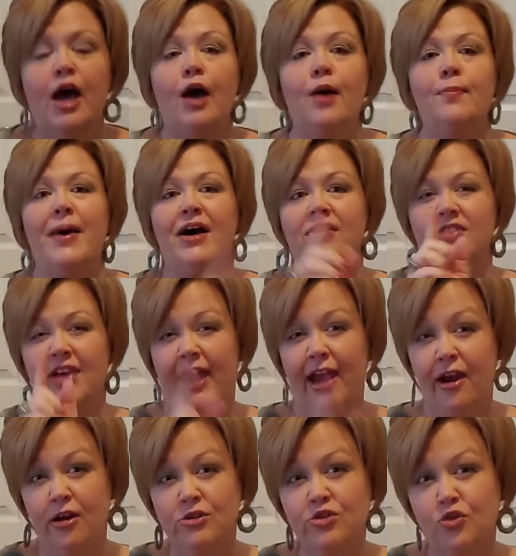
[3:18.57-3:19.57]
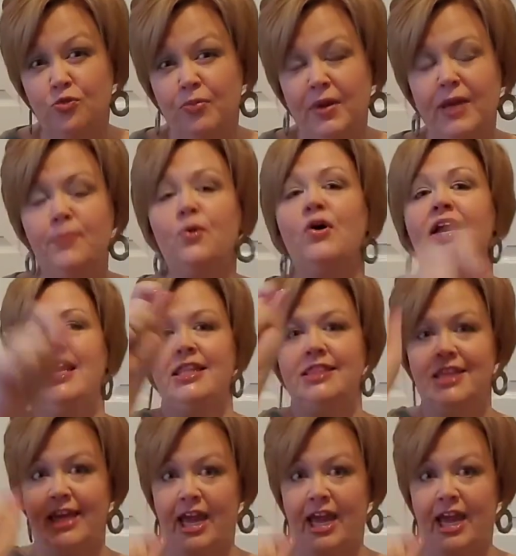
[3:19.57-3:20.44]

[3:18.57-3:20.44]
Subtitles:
about the character of people and the